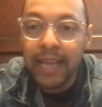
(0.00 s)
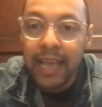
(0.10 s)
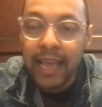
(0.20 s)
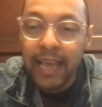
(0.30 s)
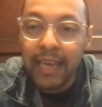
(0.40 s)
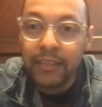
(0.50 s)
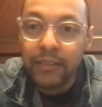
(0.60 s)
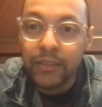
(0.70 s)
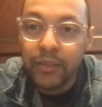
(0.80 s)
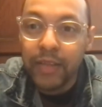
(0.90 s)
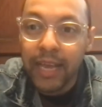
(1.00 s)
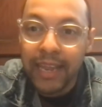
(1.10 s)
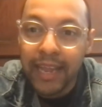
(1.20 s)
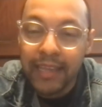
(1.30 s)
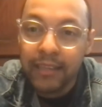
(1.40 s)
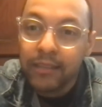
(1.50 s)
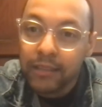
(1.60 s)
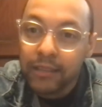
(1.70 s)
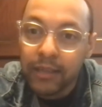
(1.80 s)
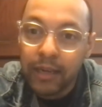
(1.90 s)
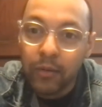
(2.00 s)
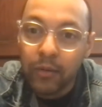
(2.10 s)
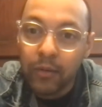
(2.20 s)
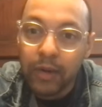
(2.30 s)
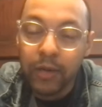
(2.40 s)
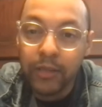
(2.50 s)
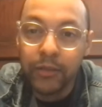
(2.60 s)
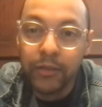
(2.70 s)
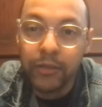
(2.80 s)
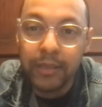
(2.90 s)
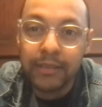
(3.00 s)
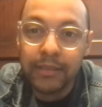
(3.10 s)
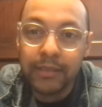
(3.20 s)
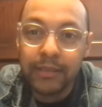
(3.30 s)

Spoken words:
And to that end, what I want to do is